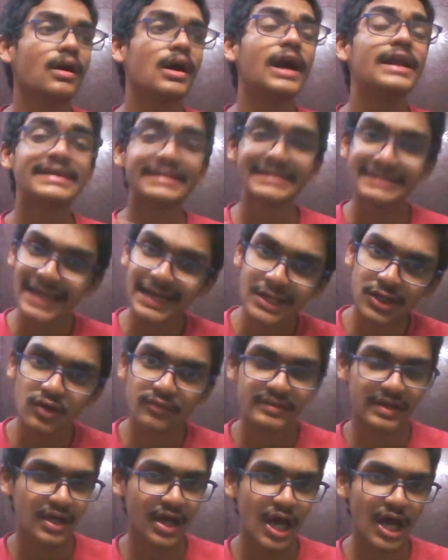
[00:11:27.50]
understanding
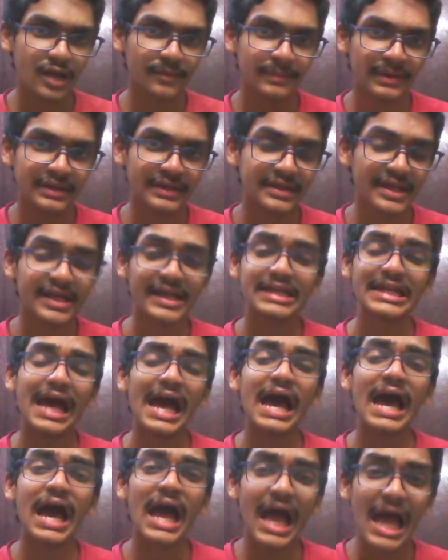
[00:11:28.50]
of the government, they can
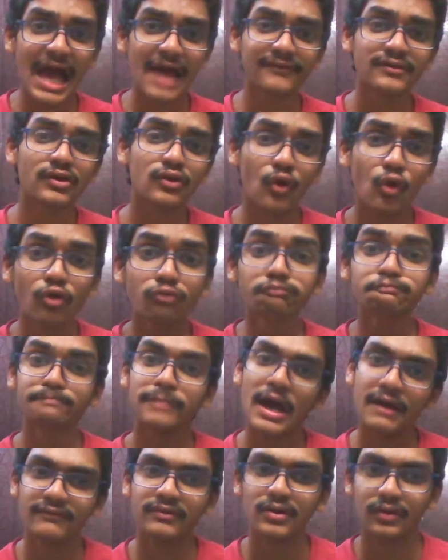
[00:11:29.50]
have their own
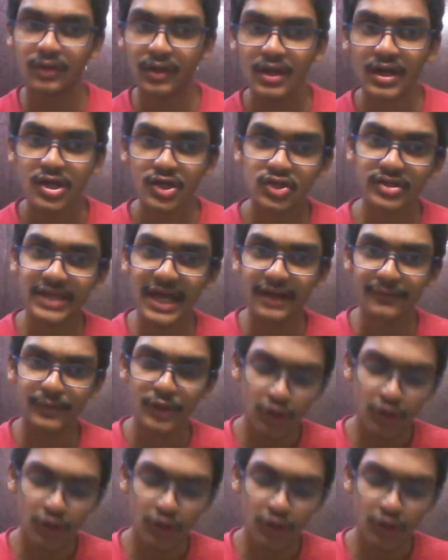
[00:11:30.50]
power. So that